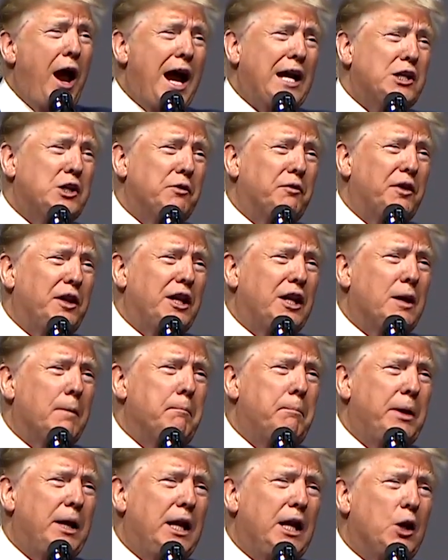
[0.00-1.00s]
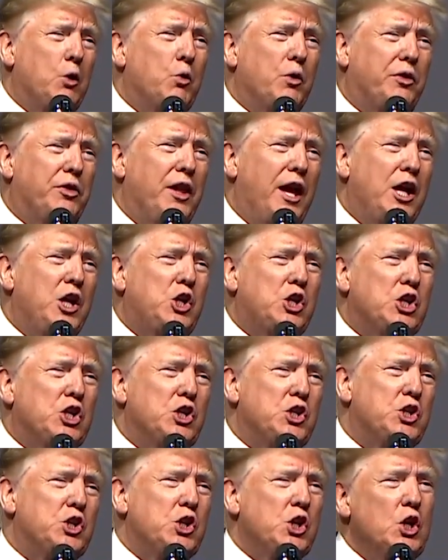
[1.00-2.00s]
actively competing with
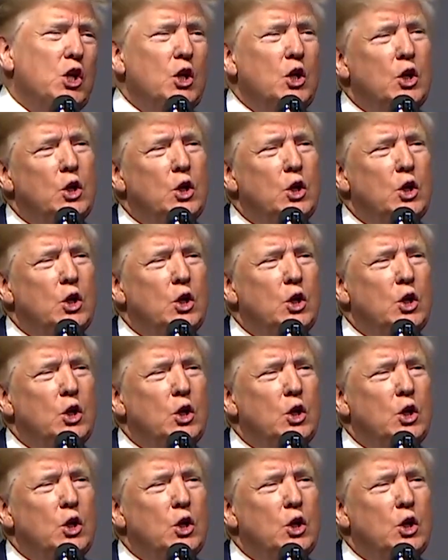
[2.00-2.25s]
nations